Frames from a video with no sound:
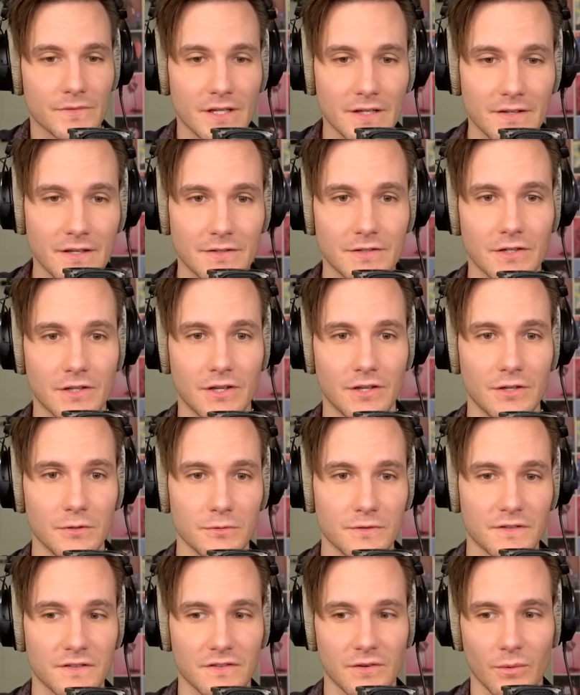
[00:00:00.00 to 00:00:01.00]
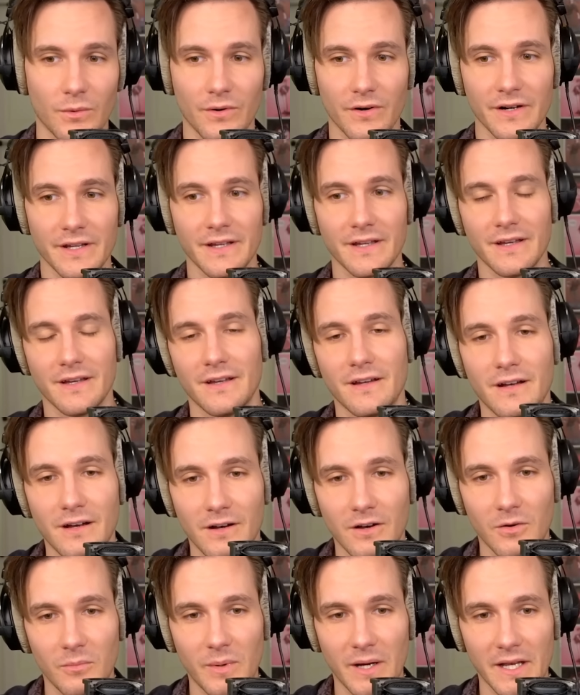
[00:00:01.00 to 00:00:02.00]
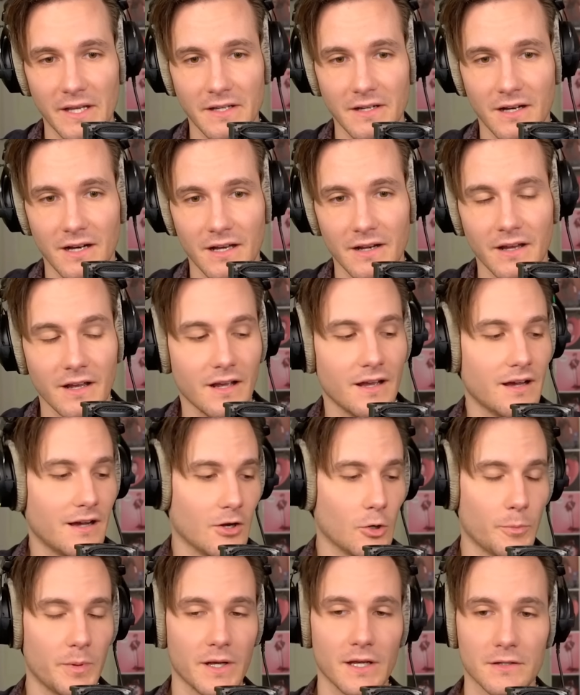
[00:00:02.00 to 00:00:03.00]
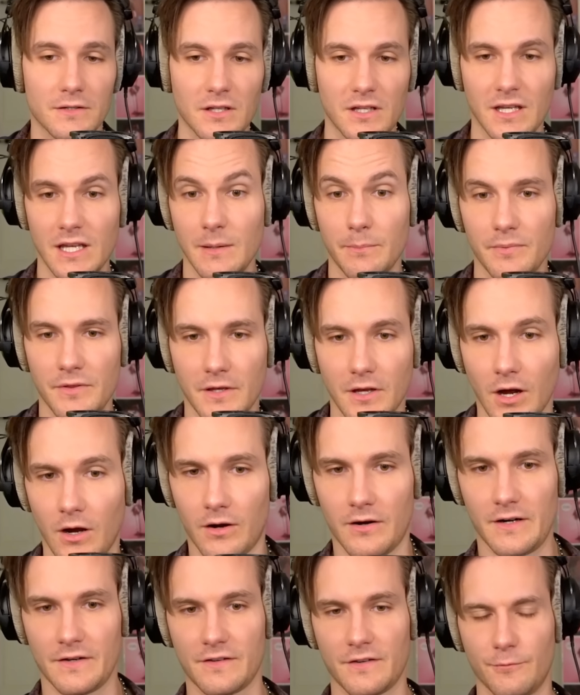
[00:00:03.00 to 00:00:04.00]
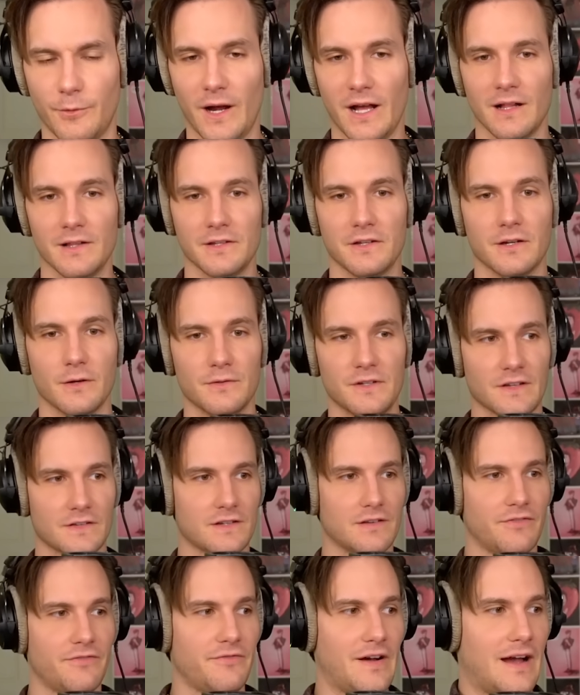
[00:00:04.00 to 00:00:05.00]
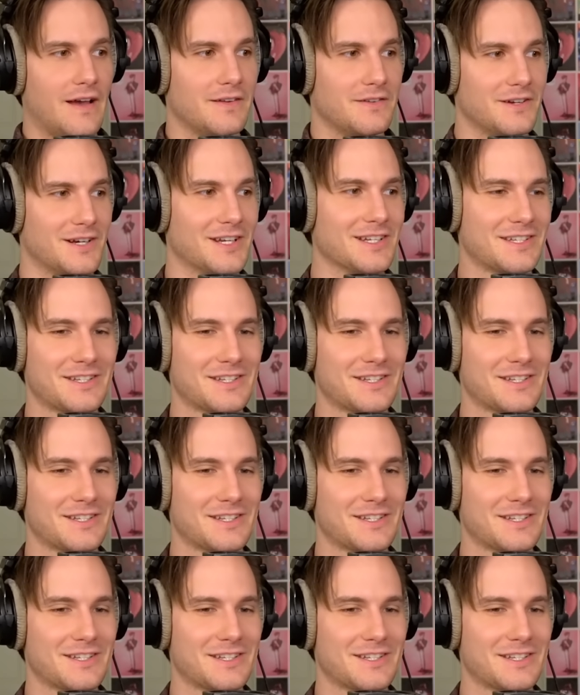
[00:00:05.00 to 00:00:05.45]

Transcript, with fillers: There's such a cute story. Oh my god, I hope we got to keep the car as well, you know, just to find a